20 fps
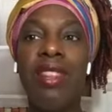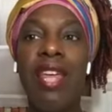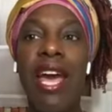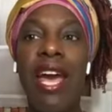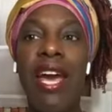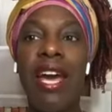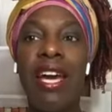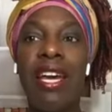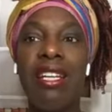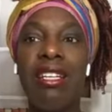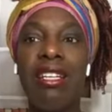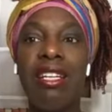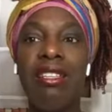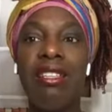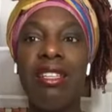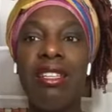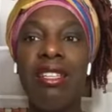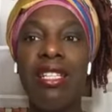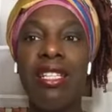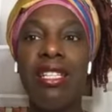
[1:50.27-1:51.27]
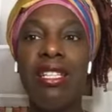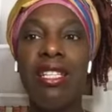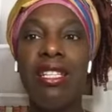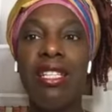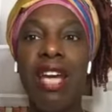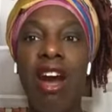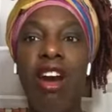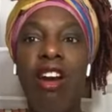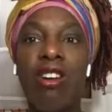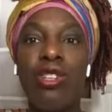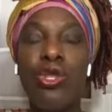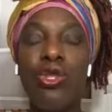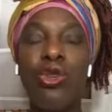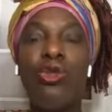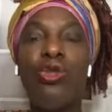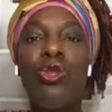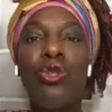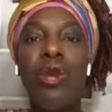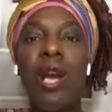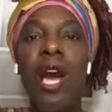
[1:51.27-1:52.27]
that our
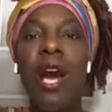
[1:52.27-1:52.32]
social